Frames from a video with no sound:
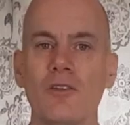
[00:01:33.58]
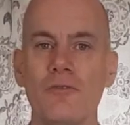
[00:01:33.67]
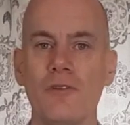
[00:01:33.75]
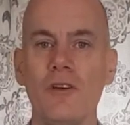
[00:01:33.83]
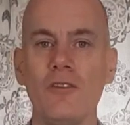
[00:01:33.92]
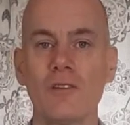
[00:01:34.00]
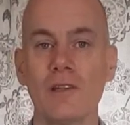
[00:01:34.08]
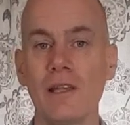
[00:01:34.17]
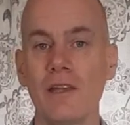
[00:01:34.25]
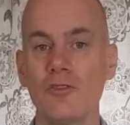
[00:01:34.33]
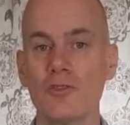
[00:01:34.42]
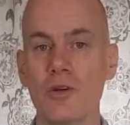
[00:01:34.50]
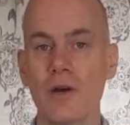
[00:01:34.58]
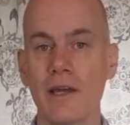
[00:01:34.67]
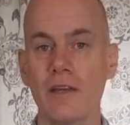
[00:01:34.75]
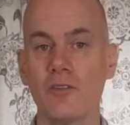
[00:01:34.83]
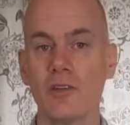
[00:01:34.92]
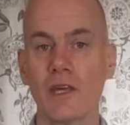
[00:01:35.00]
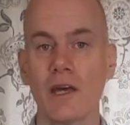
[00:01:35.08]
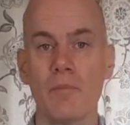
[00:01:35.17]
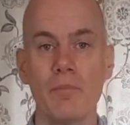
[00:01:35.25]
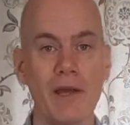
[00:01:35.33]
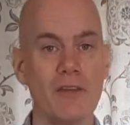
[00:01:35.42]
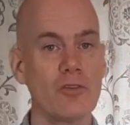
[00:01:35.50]
first, let's try to get a
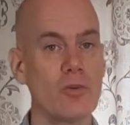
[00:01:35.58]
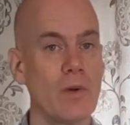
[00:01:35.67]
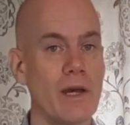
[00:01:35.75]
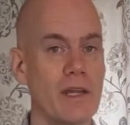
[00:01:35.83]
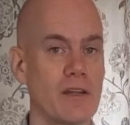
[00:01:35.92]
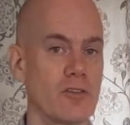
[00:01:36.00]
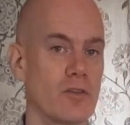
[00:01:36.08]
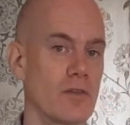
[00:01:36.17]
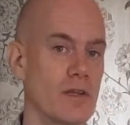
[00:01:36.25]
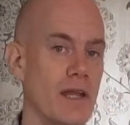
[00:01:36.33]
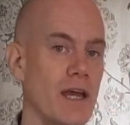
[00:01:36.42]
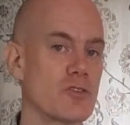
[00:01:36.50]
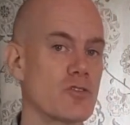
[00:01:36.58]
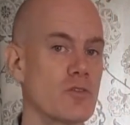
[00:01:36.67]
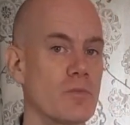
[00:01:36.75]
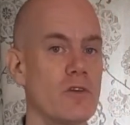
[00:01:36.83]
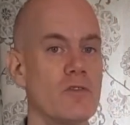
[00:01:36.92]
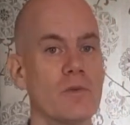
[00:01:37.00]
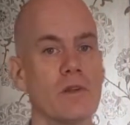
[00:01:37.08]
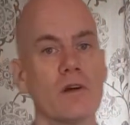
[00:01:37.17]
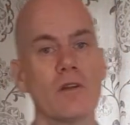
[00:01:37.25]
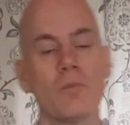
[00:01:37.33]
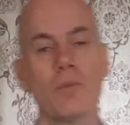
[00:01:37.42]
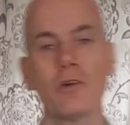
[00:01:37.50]
better awareness of the natural movement
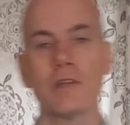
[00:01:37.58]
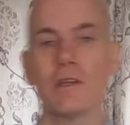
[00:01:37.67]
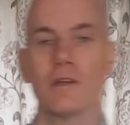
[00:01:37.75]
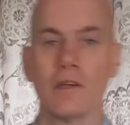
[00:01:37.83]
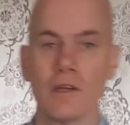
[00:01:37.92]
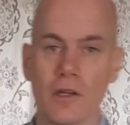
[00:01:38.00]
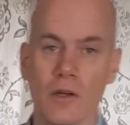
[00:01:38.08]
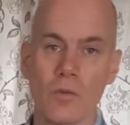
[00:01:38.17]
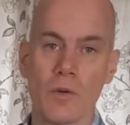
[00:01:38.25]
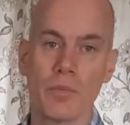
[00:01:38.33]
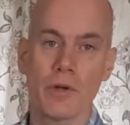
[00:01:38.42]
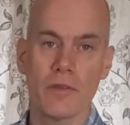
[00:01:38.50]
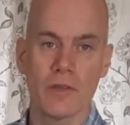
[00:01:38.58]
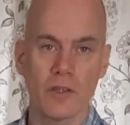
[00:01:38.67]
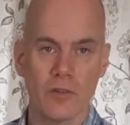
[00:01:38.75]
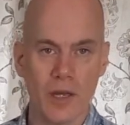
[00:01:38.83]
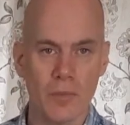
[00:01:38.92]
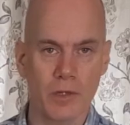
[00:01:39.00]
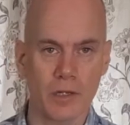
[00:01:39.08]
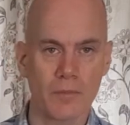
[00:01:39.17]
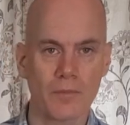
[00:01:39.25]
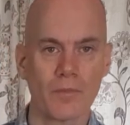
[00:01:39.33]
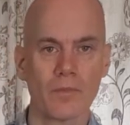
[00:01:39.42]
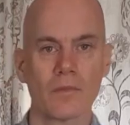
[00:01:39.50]
of the body when breathing is happening.
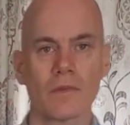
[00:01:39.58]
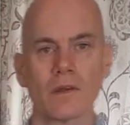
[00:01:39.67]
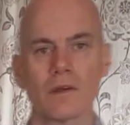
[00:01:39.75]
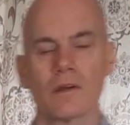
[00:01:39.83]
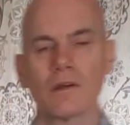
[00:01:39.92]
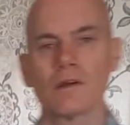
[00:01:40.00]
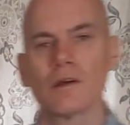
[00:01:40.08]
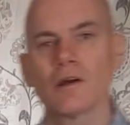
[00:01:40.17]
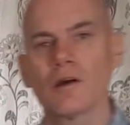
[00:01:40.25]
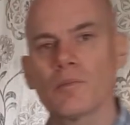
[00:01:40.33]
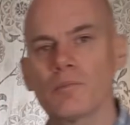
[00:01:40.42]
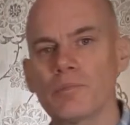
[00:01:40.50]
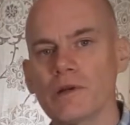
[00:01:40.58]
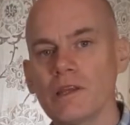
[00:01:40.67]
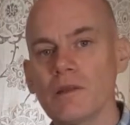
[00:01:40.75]
Bring the